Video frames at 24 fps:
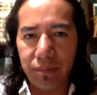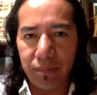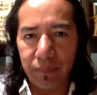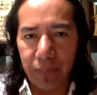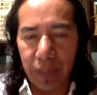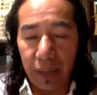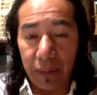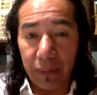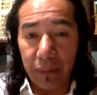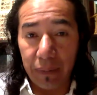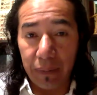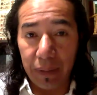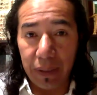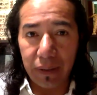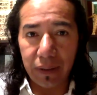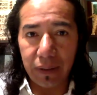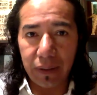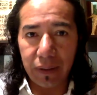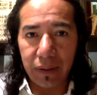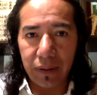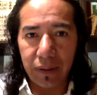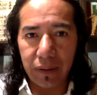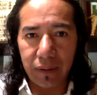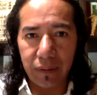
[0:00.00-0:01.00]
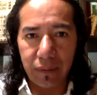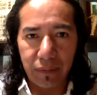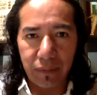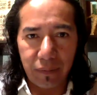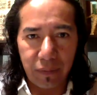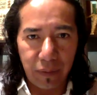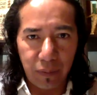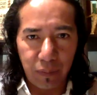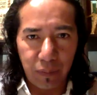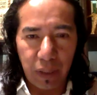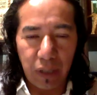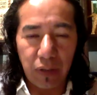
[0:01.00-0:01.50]
payments,
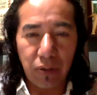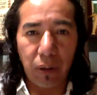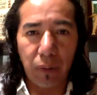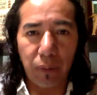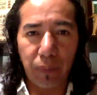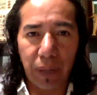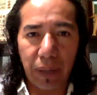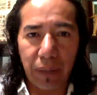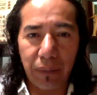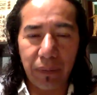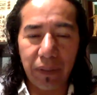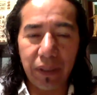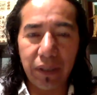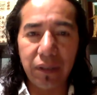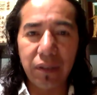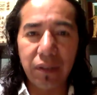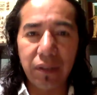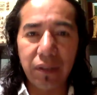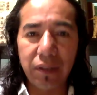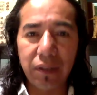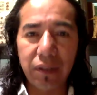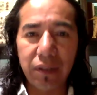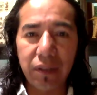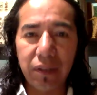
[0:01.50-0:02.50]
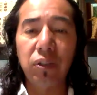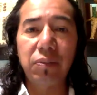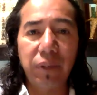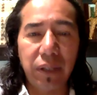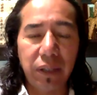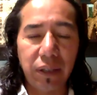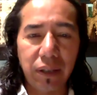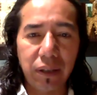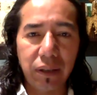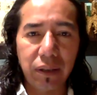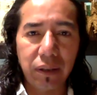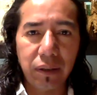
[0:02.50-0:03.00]
spiritual payments, to
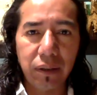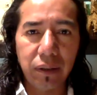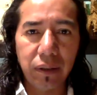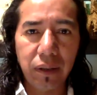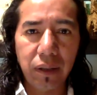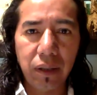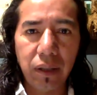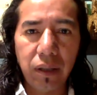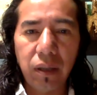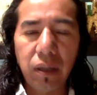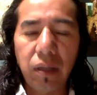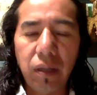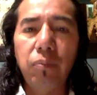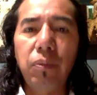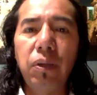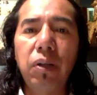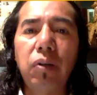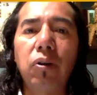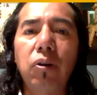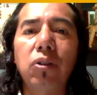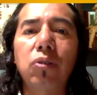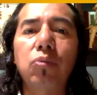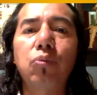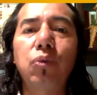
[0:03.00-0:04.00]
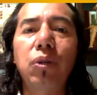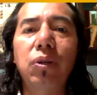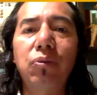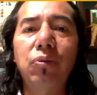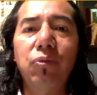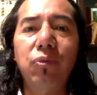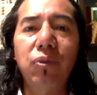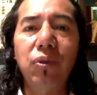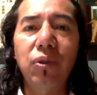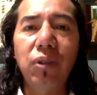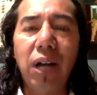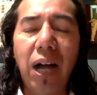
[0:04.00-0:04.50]
this being, because
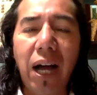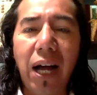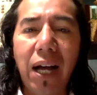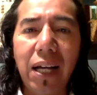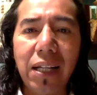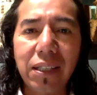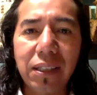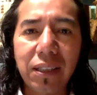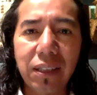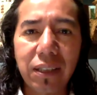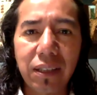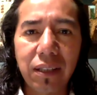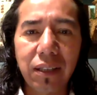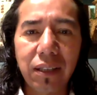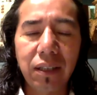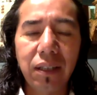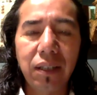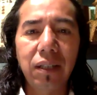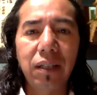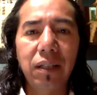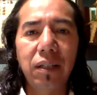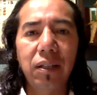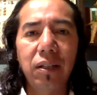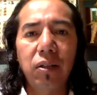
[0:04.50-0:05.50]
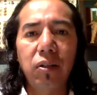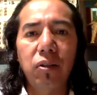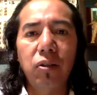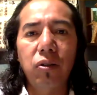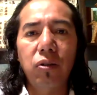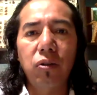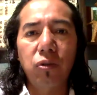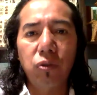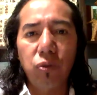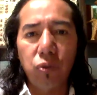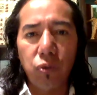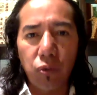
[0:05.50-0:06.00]
we asked
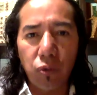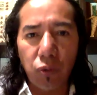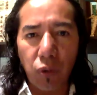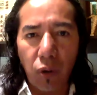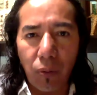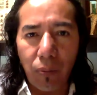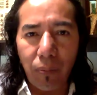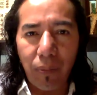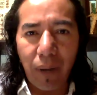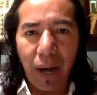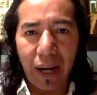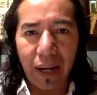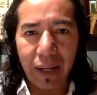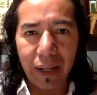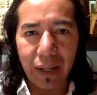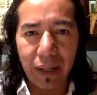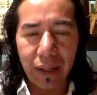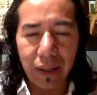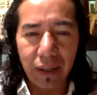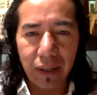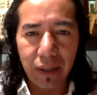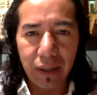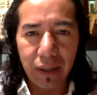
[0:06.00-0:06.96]
to come back